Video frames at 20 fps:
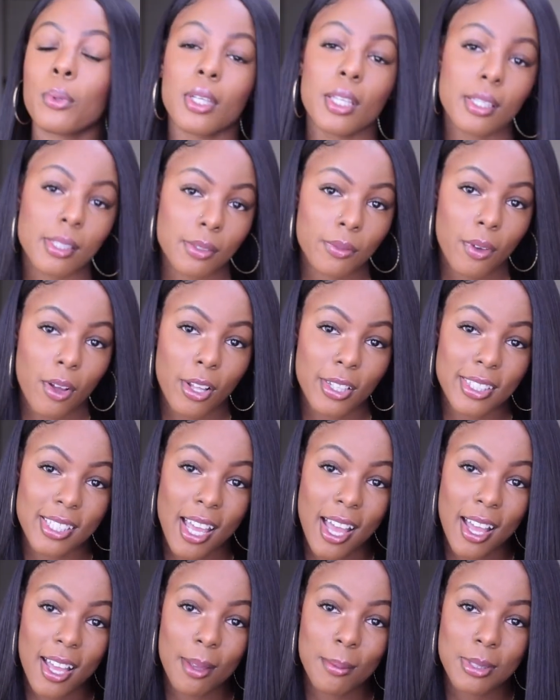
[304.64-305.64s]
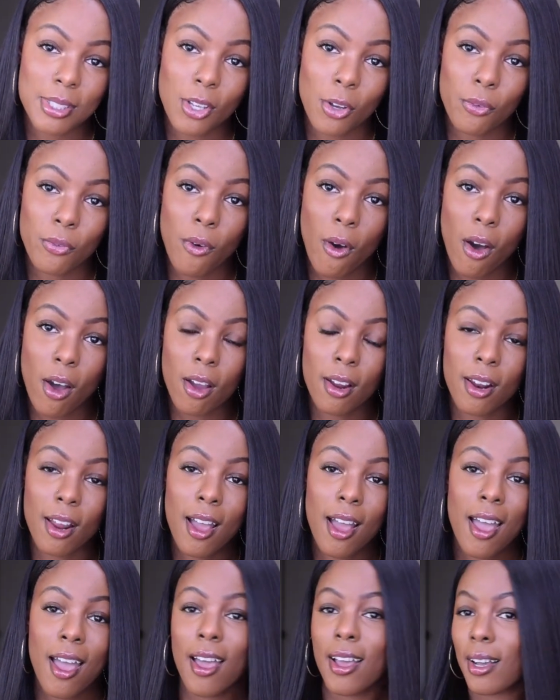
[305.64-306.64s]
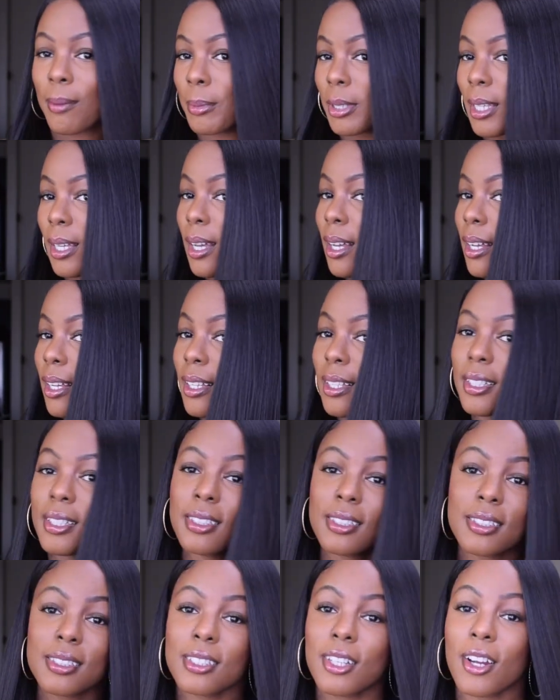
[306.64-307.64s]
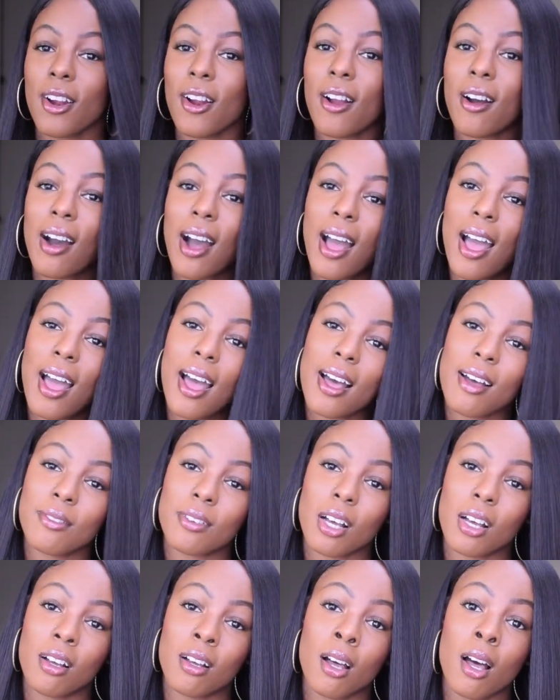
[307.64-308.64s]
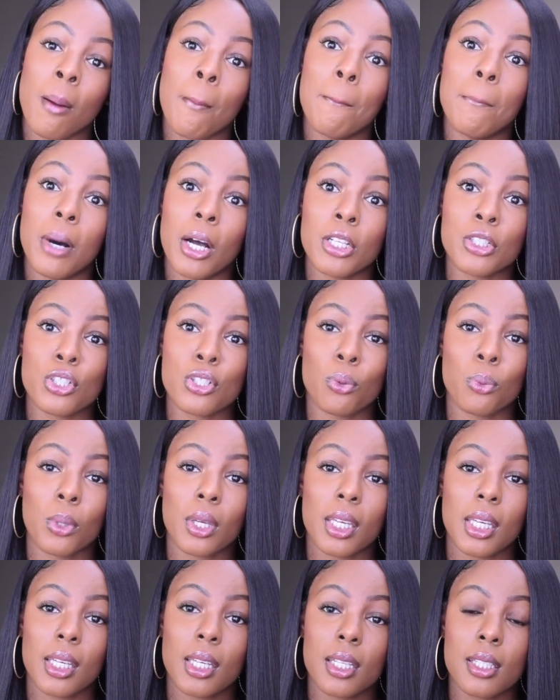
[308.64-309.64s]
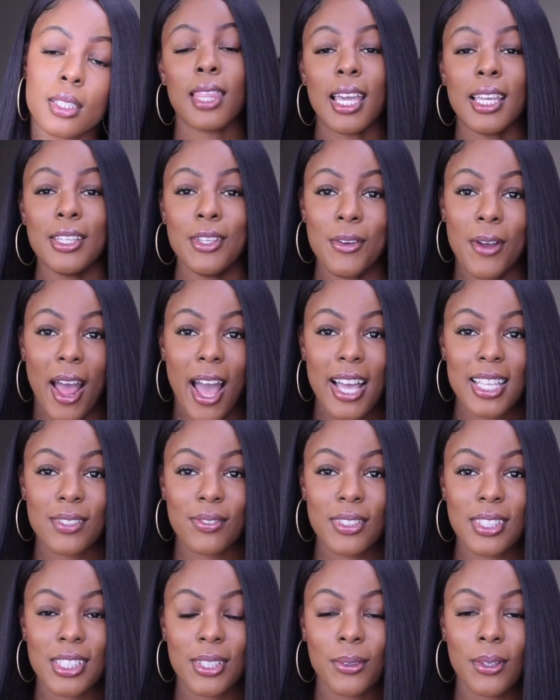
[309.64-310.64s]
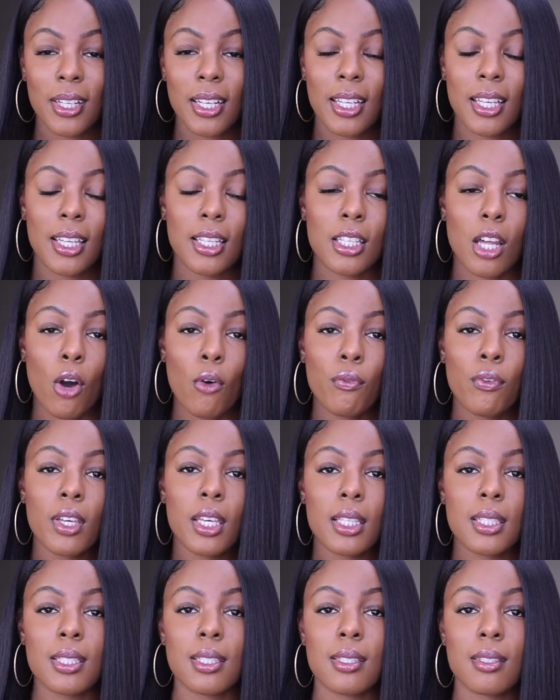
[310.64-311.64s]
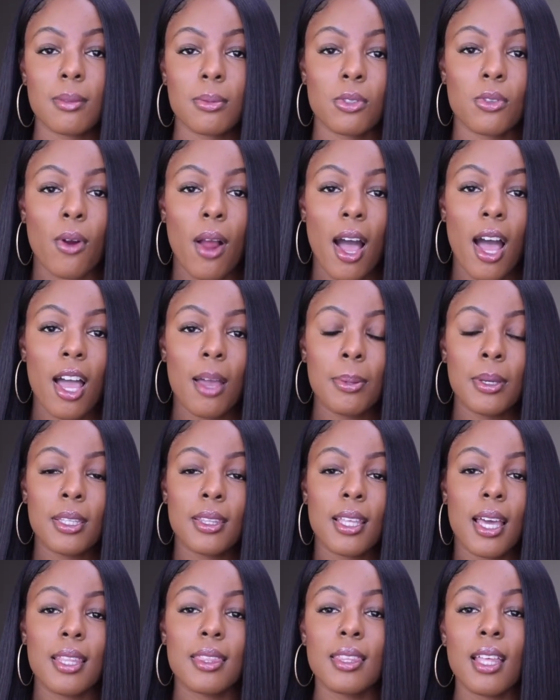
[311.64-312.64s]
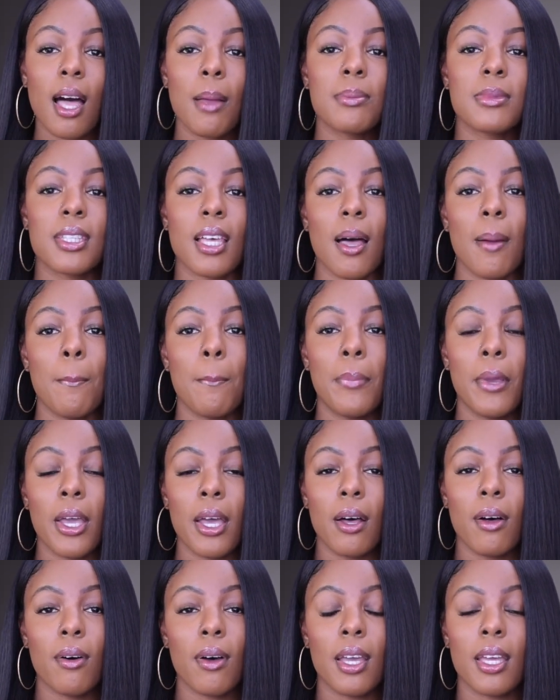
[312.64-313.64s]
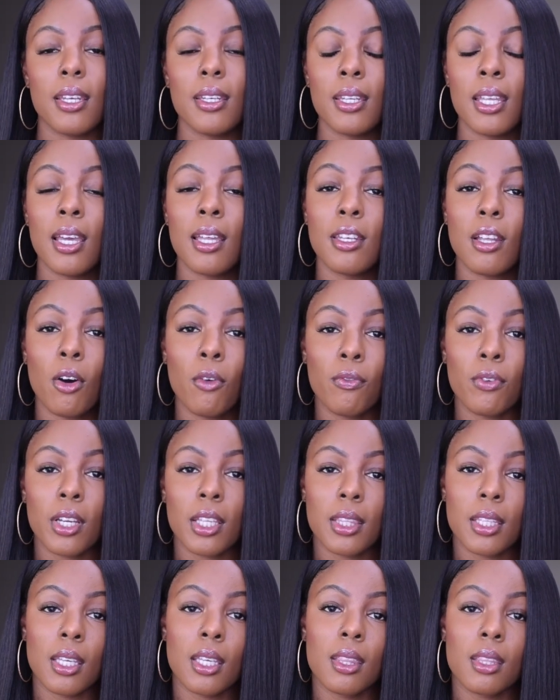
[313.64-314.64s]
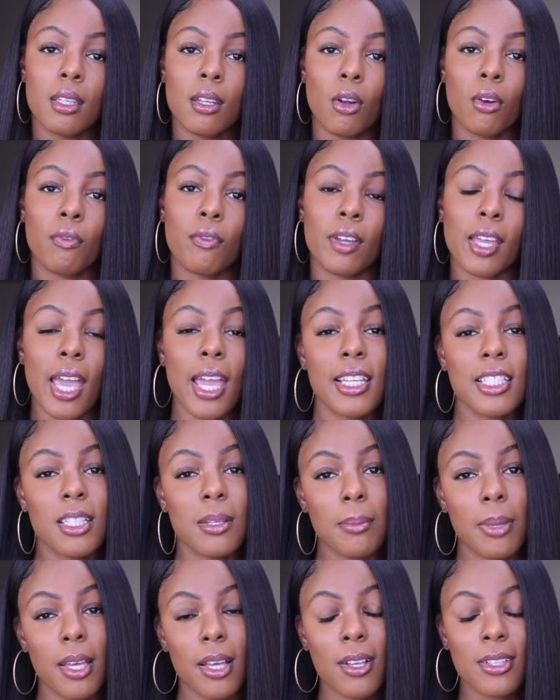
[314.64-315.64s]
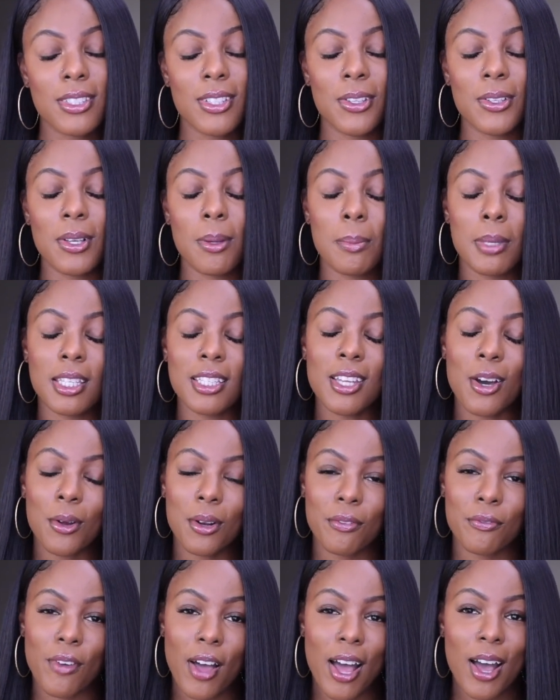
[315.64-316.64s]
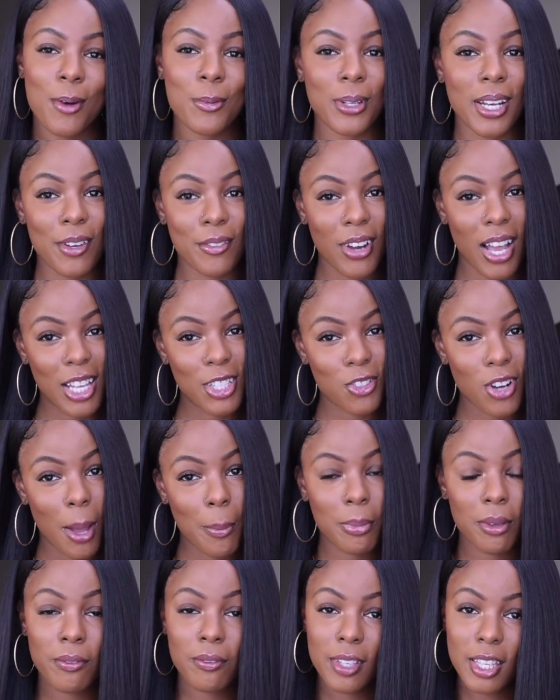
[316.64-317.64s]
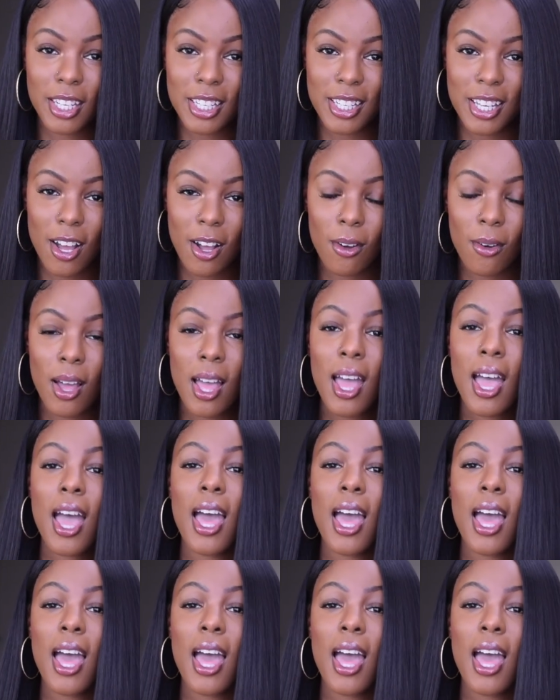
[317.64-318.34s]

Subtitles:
wigs of all time so far, because girl, I have a bunch of wigs. Thank you guys for tuning in. Don't forget to subscribe, hit that thumbs up bell, and don't forget to hit the notification bell so you can be notified whenever I drop a video.